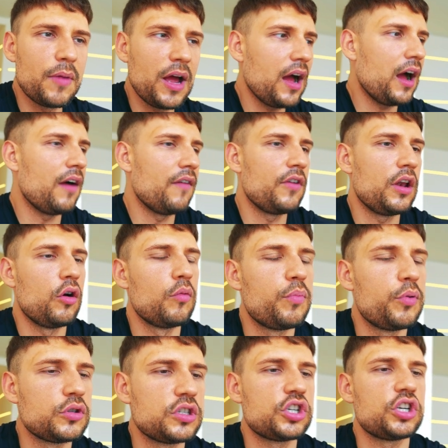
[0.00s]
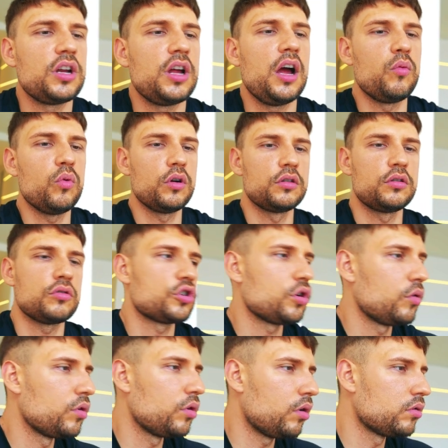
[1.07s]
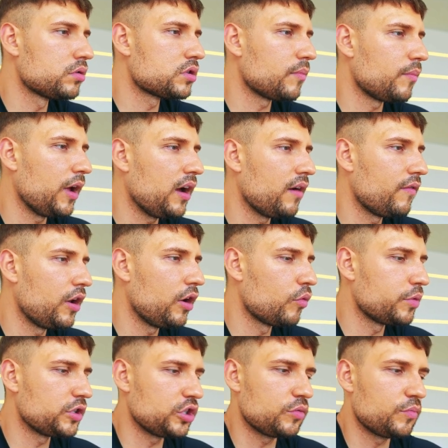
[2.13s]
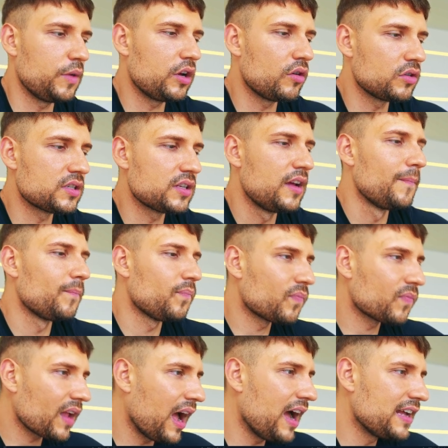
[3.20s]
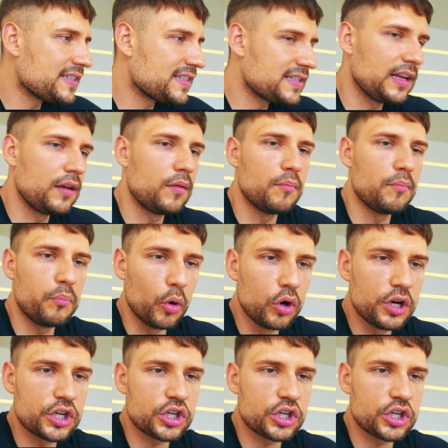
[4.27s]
RV long position, I want to show you also my RV long position, because I still bullish